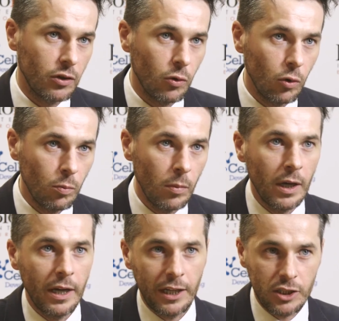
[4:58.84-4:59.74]
the room
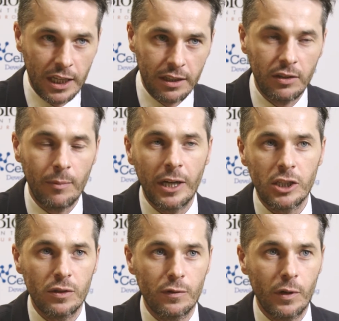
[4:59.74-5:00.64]
and check the
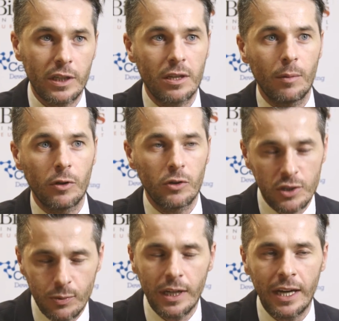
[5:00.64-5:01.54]
dimensions, for example.
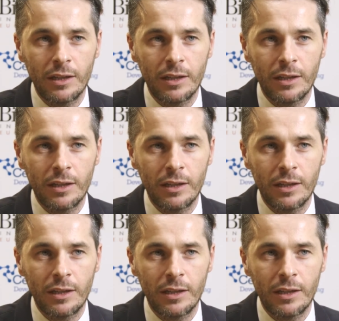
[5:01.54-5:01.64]
It's really an